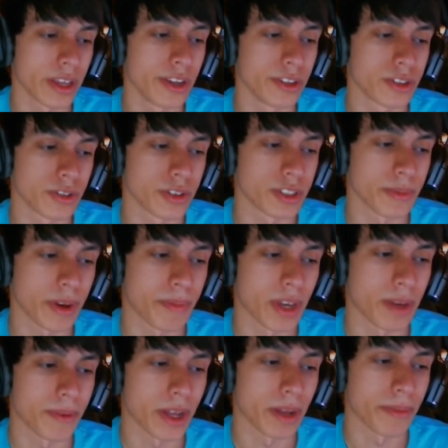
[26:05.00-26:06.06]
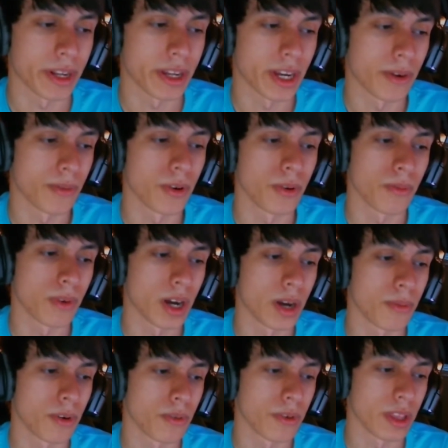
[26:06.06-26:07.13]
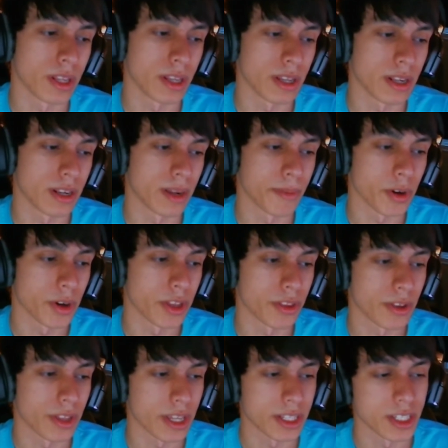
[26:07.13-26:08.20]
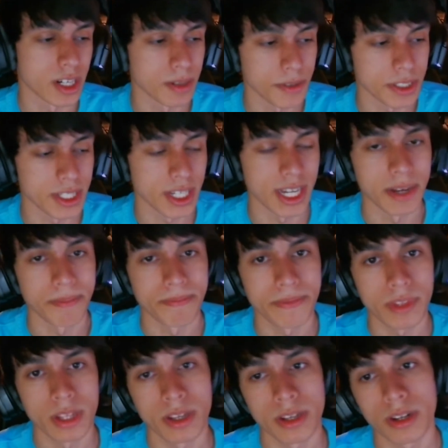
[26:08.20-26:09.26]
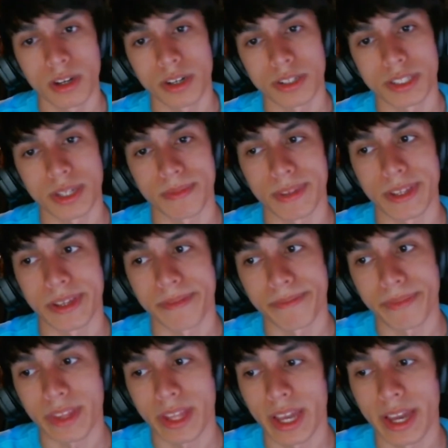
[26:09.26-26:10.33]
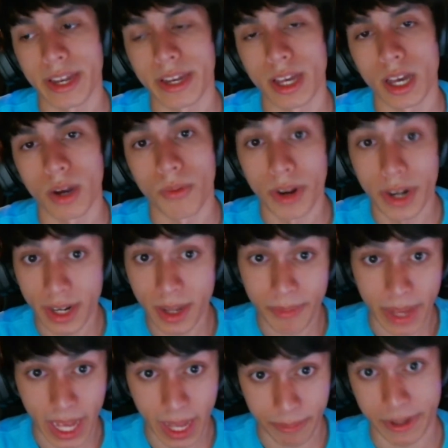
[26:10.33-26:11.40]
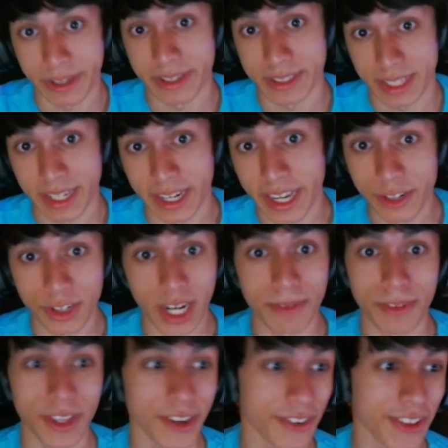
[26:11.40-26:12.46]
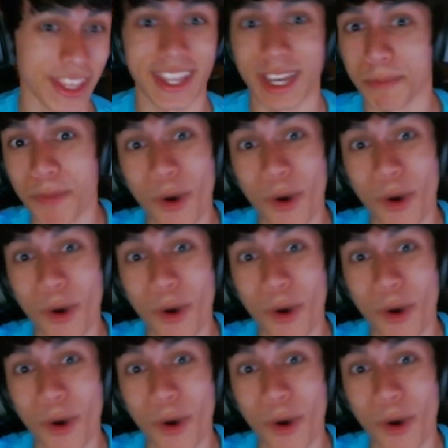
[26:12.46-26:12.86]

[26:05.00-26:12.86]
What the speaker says: here's the rest of my PayPal money. I won't really need it. I'm going through like a terrible time or something. And what ended up happening is that A Drive literally like